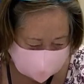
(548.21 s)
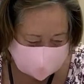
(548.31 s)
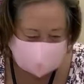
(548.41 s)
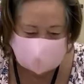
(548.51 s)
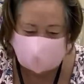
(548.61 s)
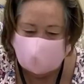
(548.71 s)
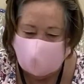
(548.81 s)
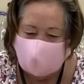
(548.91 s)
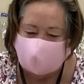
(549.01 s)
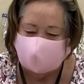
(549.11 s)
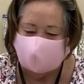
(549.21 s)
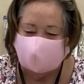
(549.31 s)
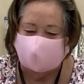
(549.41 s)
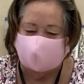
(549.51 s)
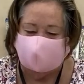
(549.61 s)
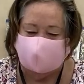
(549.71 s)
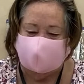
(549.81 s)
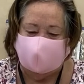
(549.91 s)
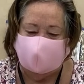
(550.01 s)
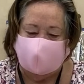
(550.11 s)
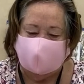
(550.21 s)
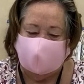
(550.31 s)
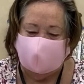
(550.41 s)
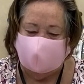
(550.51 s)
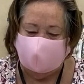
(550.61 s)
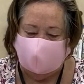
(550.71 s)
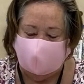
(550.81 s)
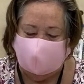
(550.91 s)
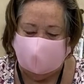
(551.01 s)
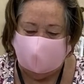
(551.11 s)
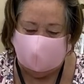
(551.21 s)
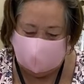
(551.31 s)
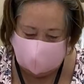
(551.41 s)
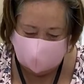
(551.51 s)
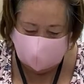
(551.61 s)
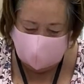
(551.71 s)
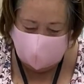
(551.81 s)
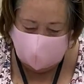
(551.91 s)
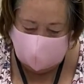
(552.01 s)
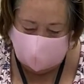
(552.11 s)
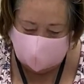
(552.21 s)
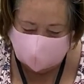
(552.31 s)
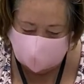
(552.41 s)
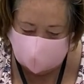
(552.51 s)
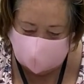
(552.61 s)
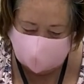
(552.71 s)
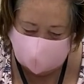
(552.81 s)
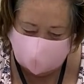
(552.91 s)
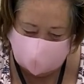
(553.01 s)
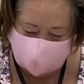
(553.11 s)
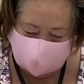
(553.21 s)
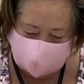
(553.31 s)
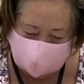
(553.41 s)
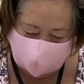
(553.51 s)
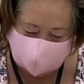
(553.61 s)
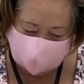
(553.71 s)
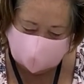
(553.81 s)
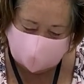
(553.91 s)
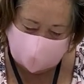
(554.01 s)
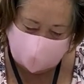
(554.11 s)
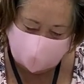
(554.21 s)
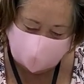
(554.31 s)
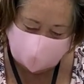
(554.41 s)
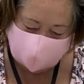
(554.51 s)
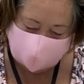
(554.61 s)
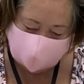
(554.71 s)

little hedgehogs. There's like a mama and a baby. And so I thought, well, maybe I would put them